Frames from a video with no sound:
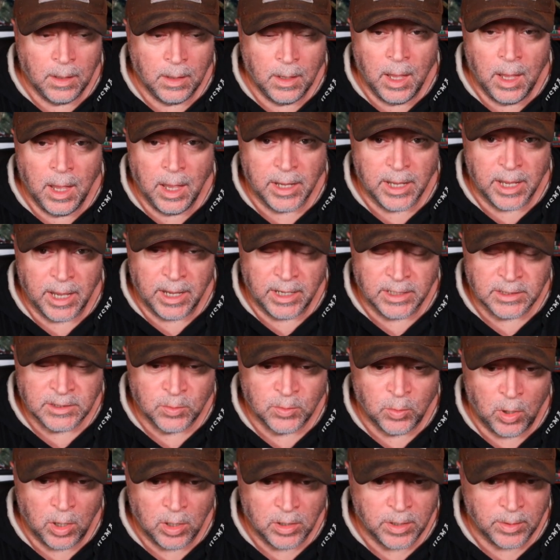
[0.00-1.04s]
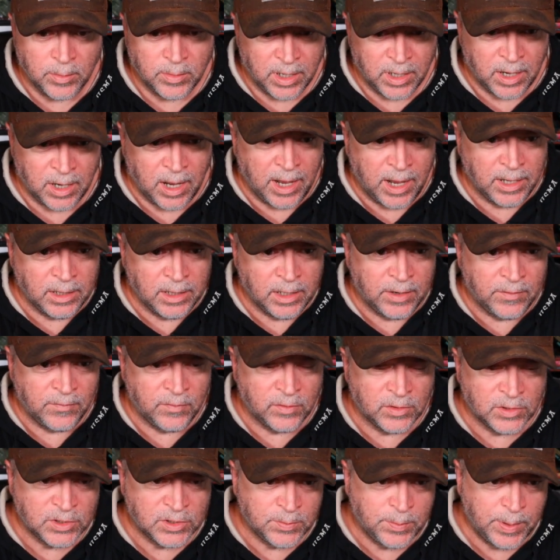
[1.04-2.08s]
Hey guys, welcome to High
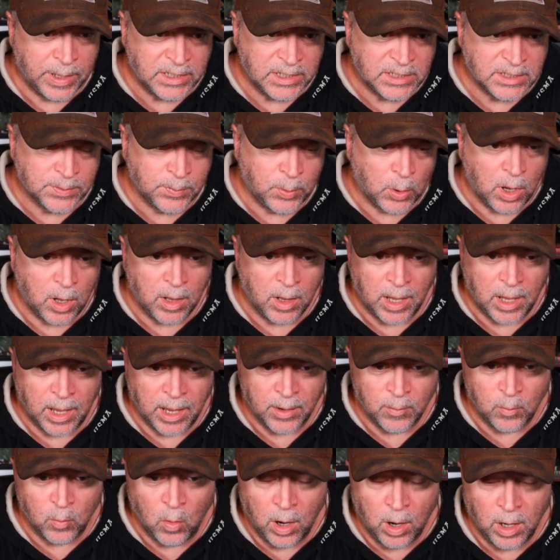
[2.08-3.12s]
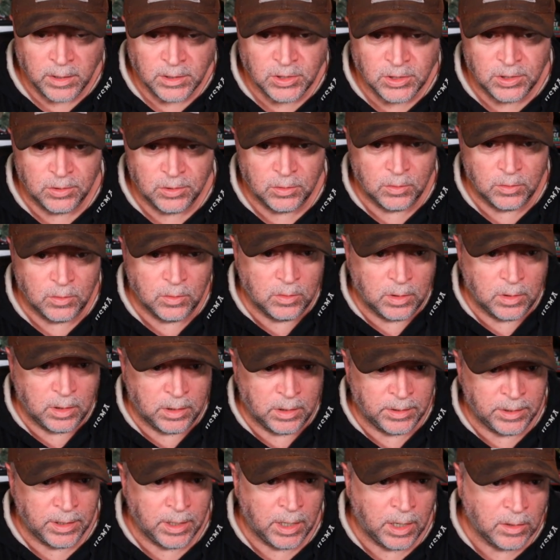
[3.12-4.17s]
Leverage Baseball. I want to
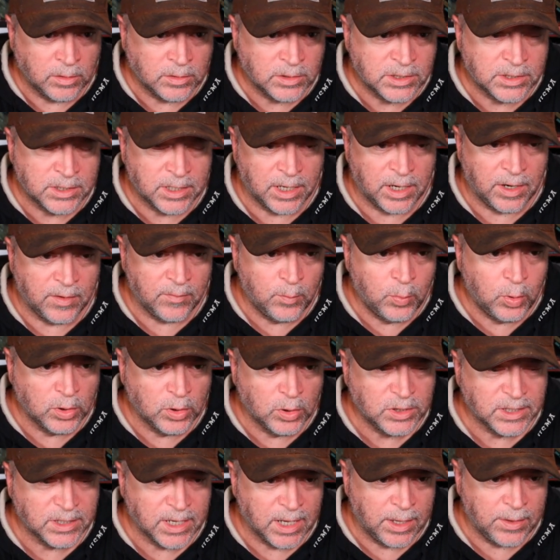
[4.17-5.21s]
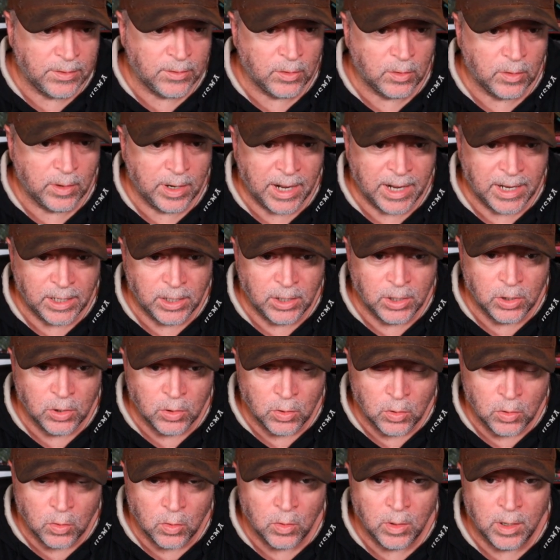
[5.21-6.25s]
announce that I've put together a
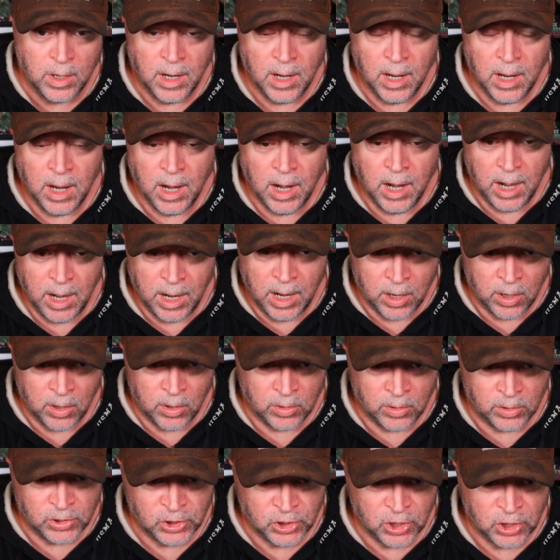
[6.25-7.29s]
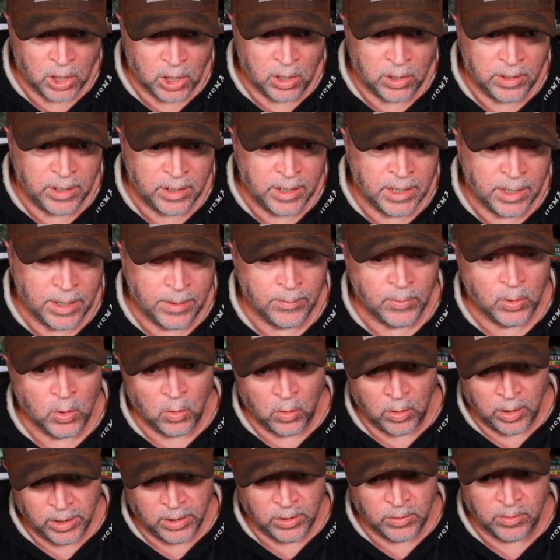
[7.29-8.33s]
new error chart, and I'm
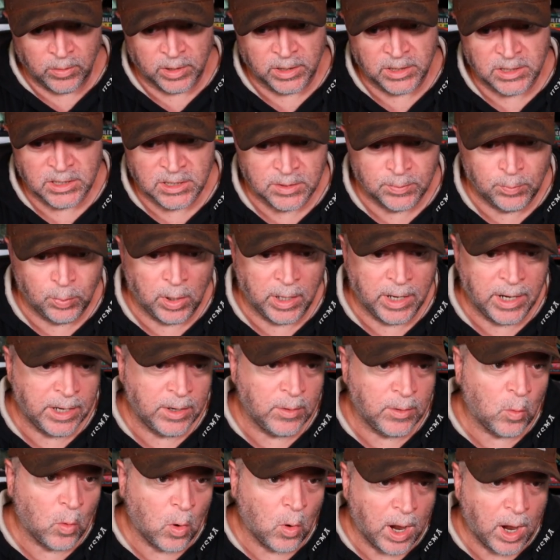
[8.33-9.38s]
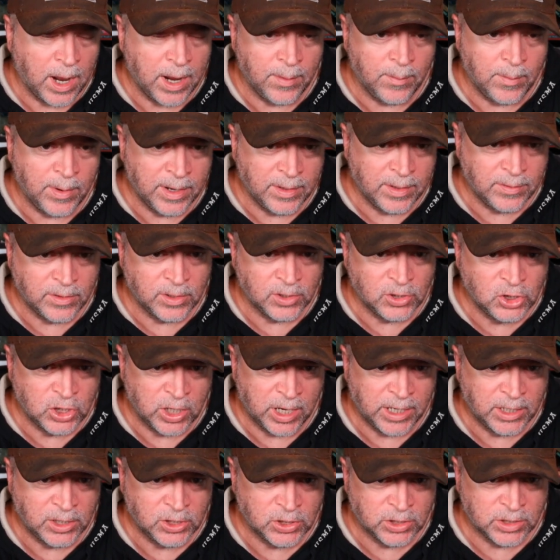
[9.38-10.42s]
going to explain why I made the
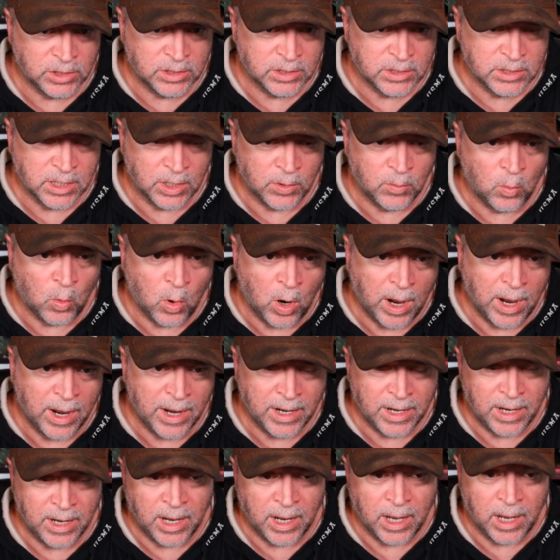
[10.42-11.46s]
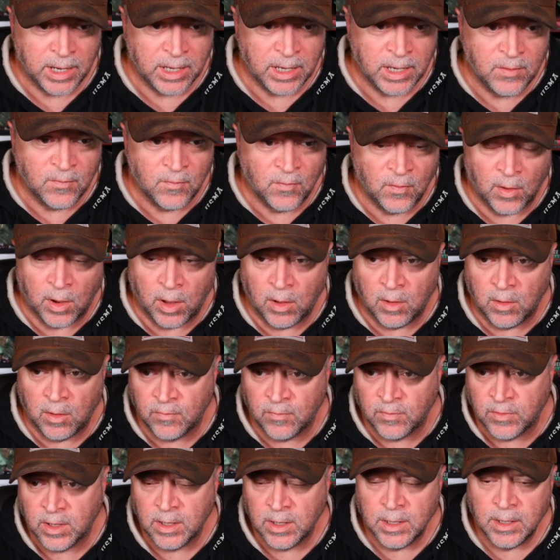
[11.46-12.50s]
changes and why I
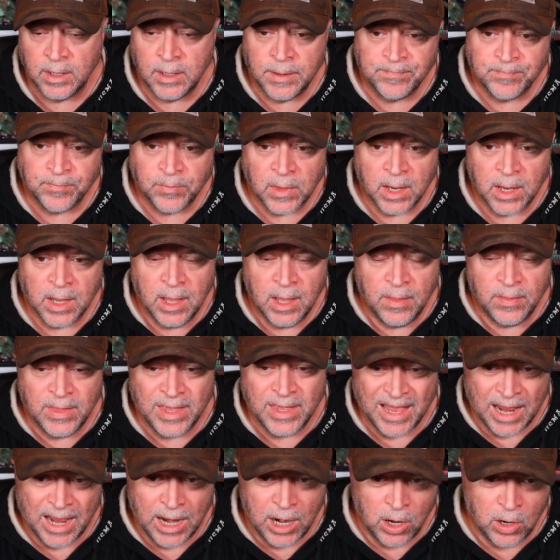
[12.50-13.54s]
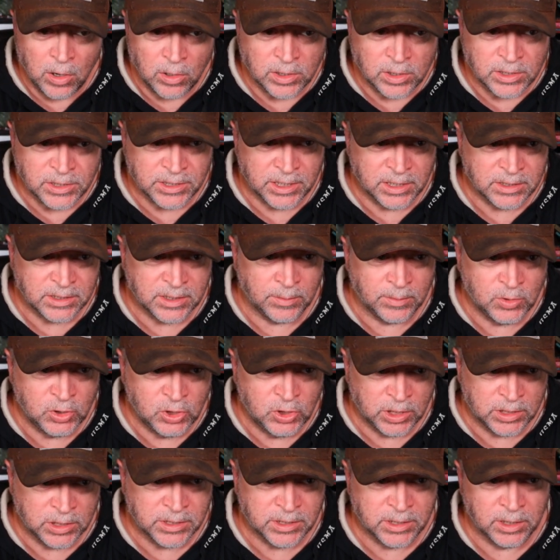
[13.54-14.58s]
evolved the error system
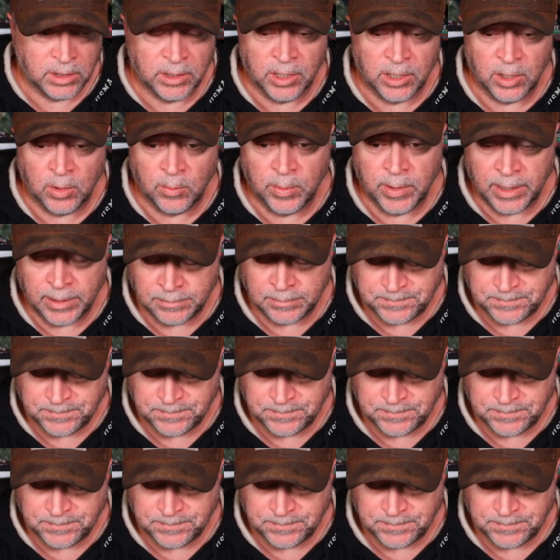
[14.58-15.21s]
just a little bit.